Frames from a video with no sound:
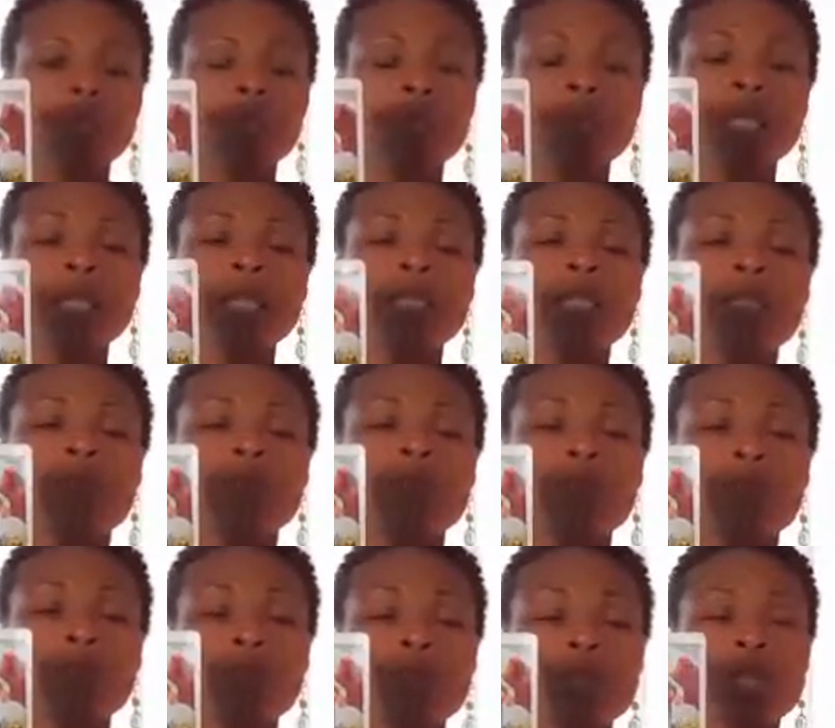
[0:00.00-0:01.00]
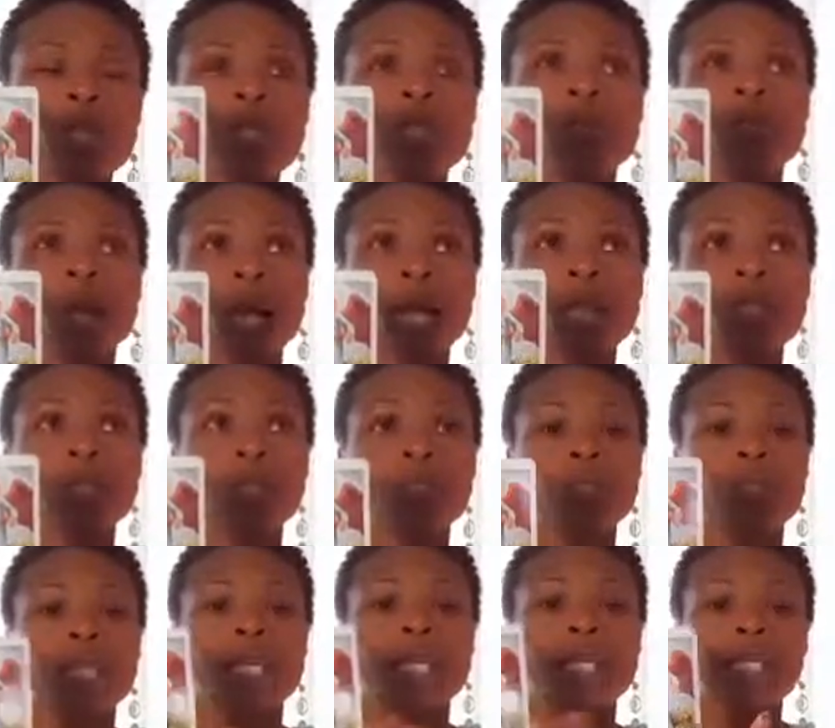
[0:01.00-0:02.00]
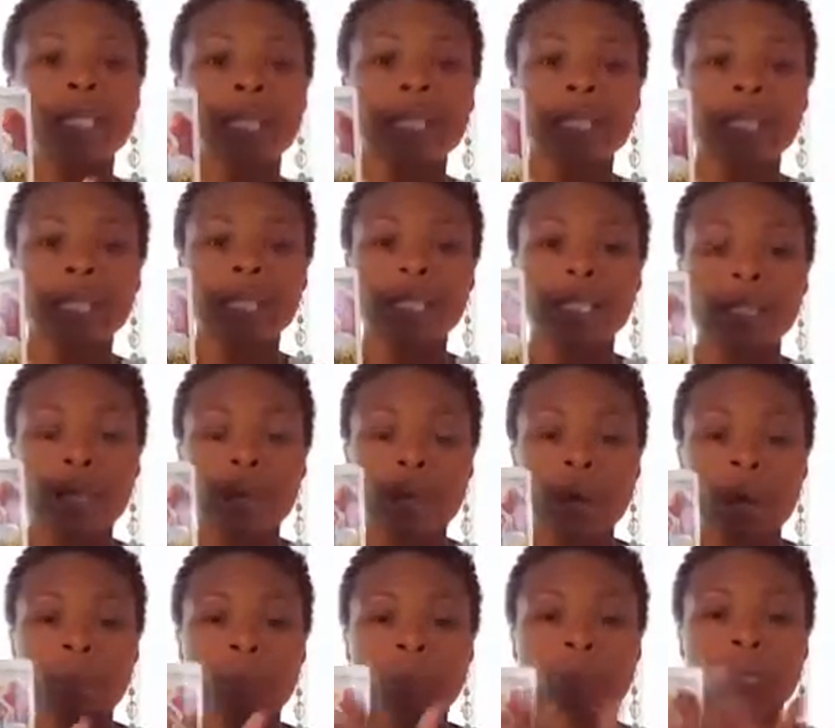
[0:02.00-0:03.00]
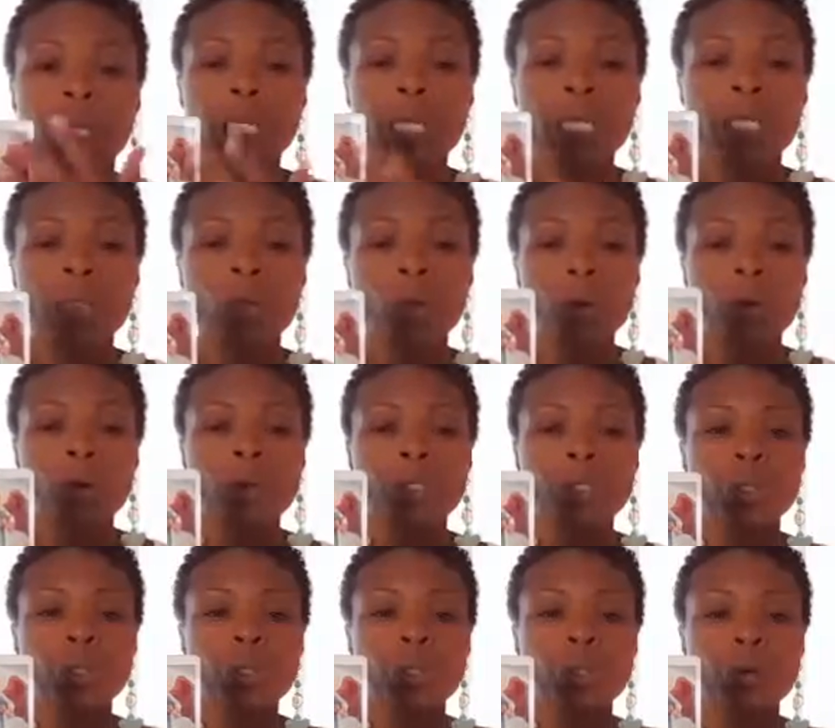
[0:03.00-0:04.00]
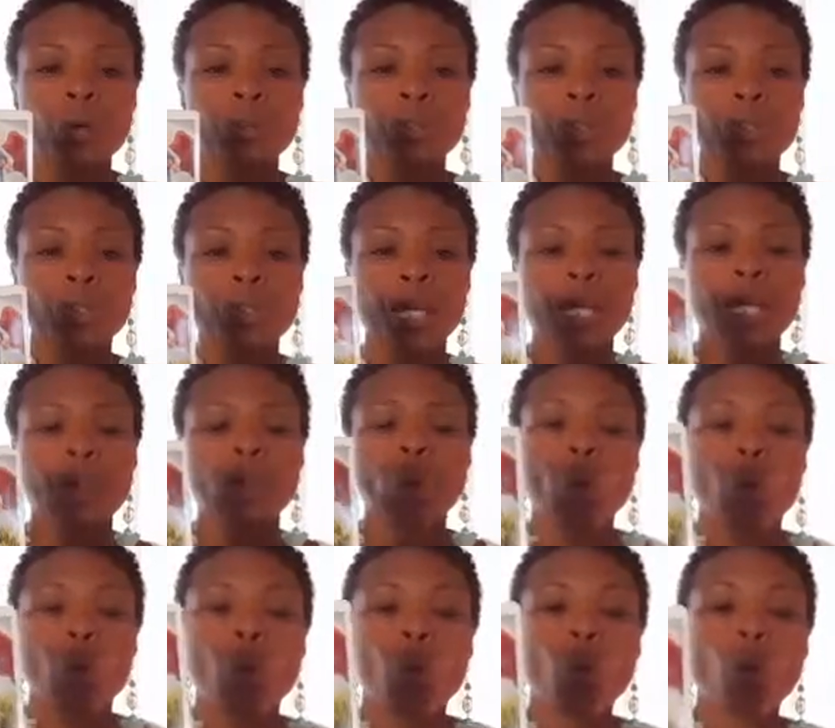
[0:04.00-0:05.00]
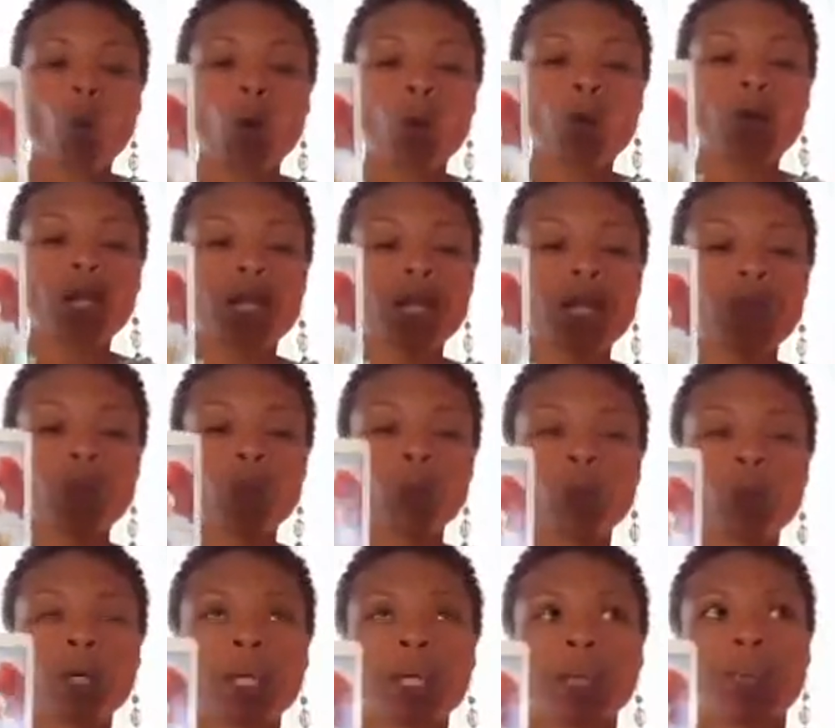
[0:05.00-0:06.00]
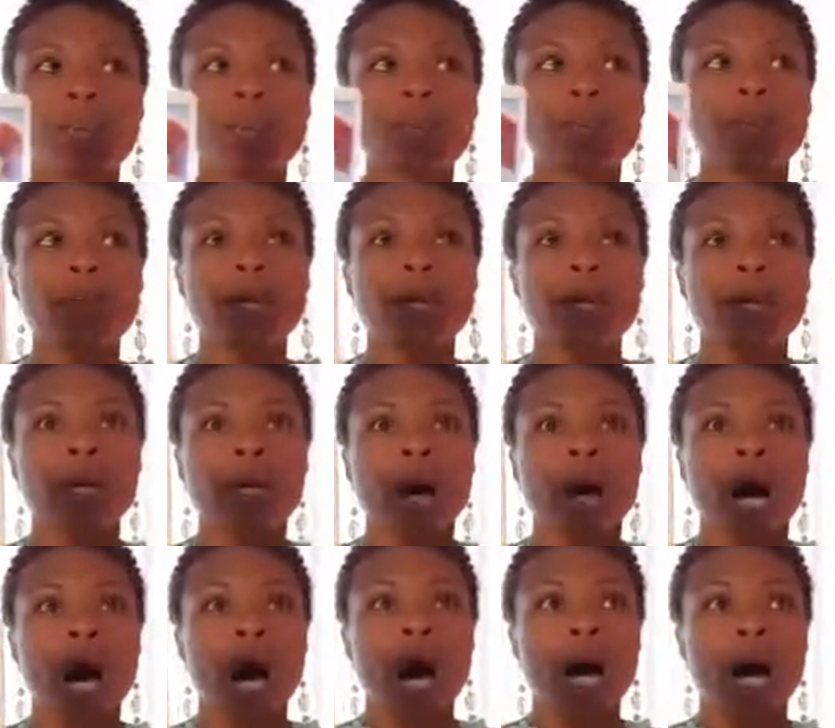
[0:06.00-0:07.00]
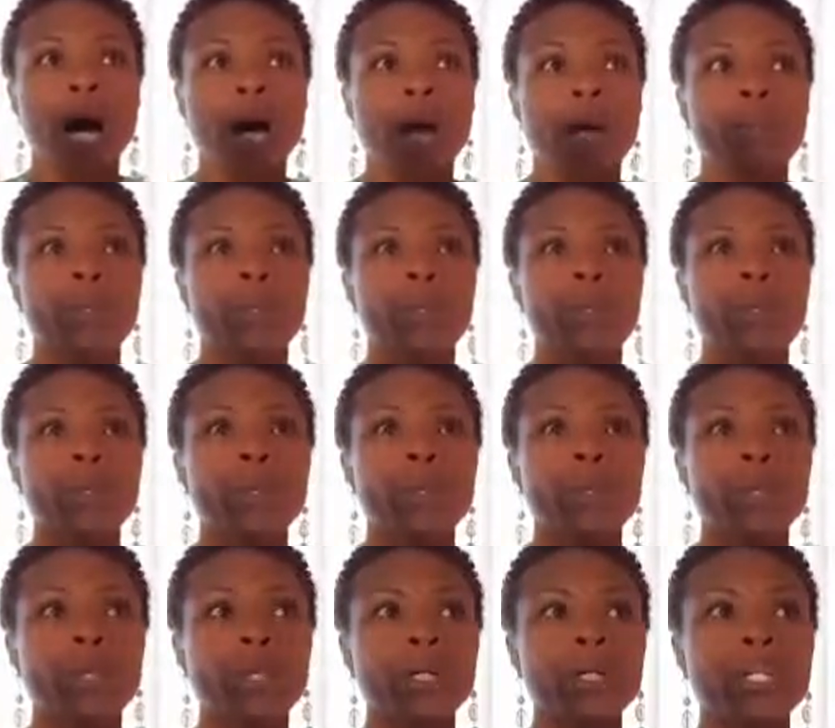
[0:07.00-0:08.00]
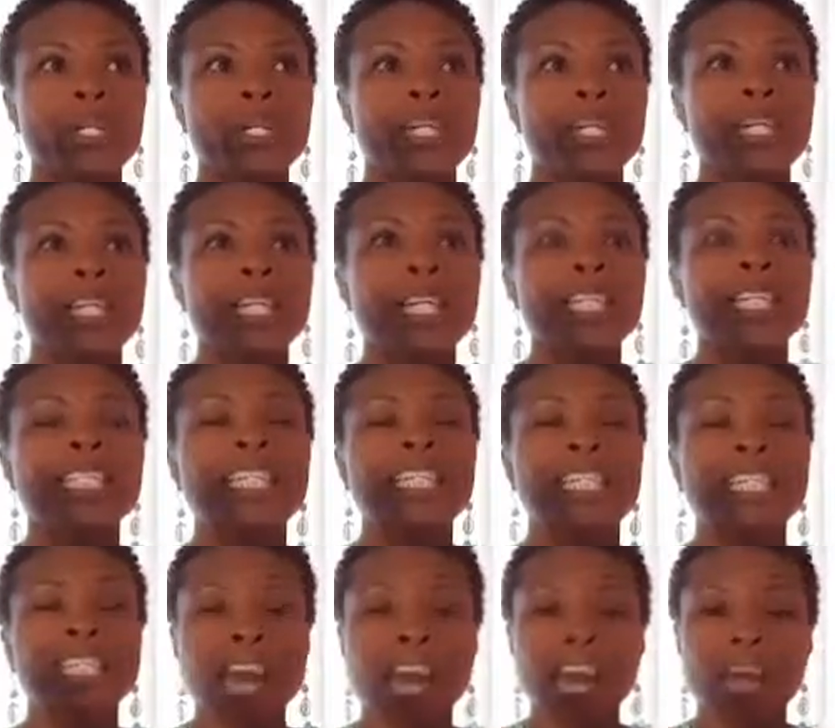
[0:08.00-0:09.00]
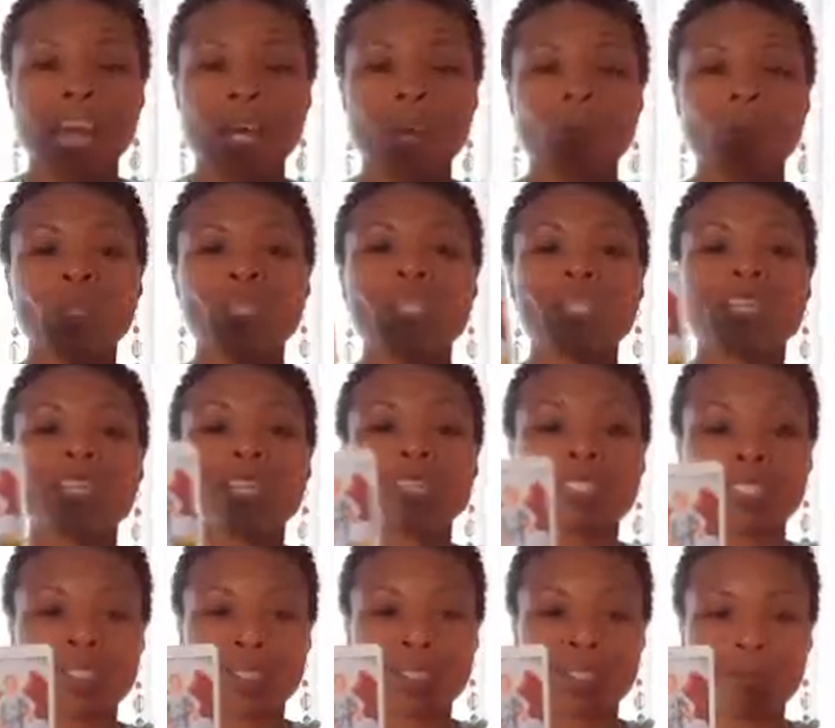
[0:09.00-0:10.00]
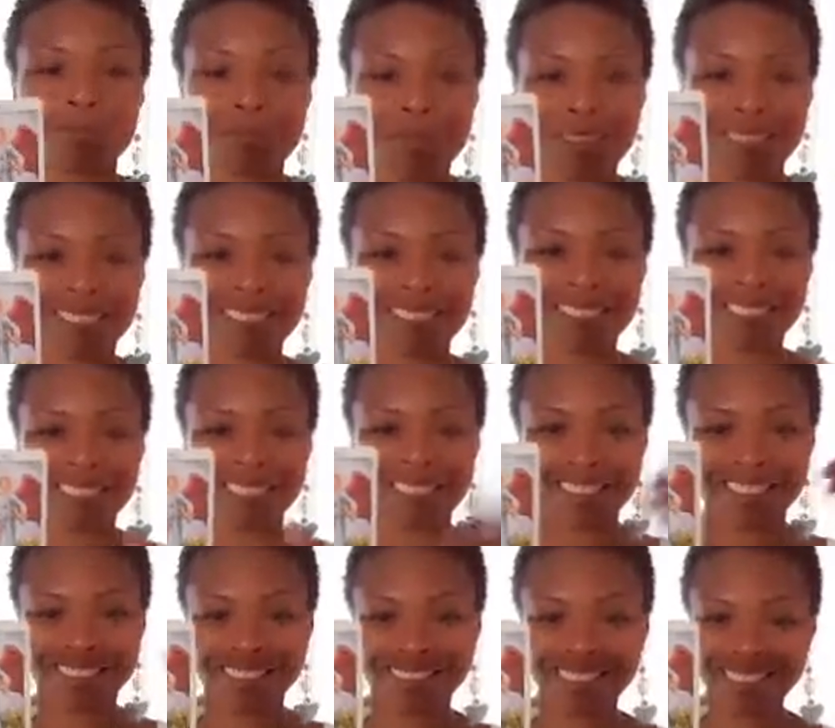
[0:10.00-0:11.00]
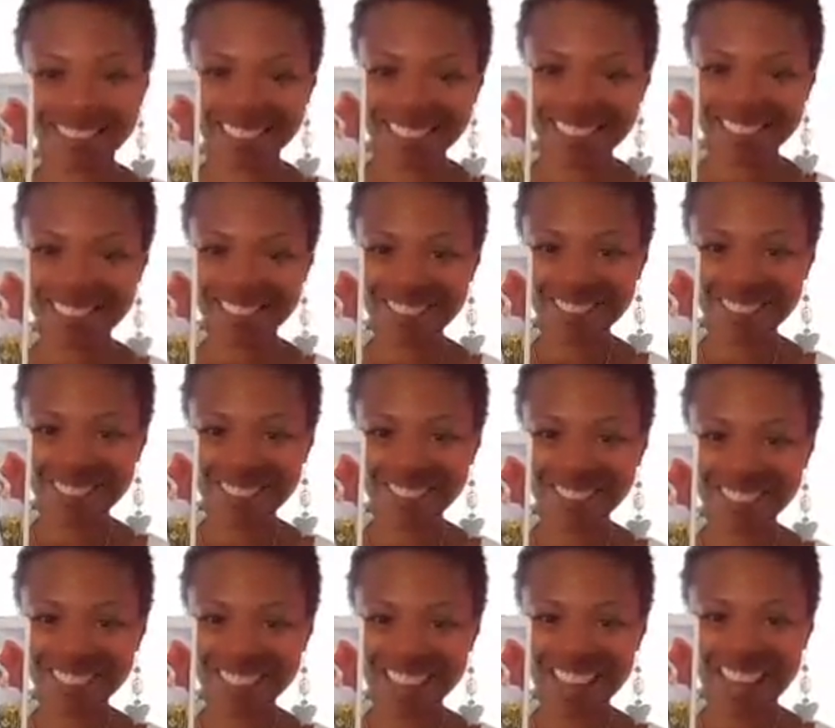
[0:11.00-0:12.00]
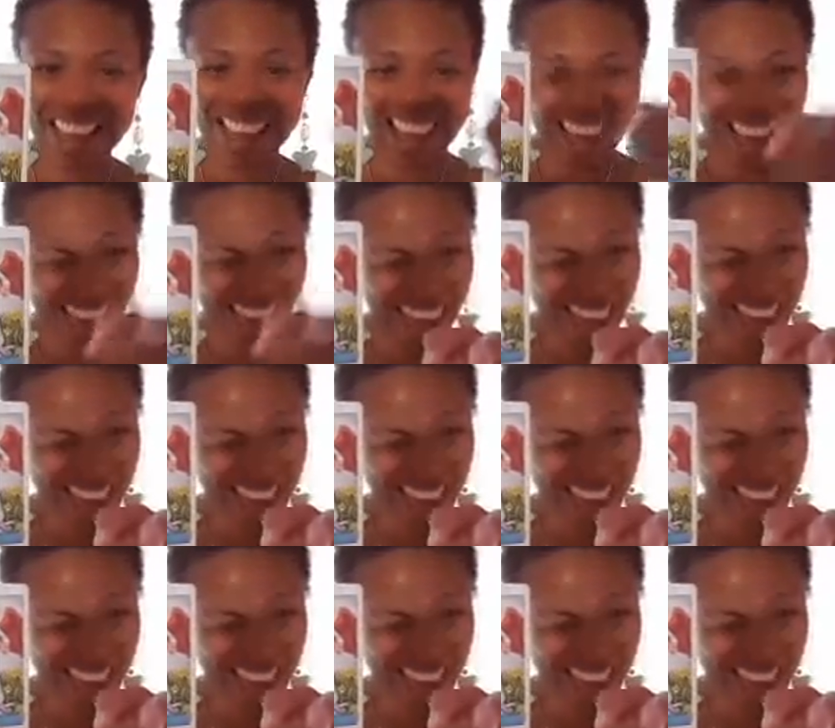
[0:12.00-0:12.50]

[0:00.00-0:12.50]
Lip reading: for me, this represents patience and healing, but it can also represent working with, and the word today was interdependent. Key word for today.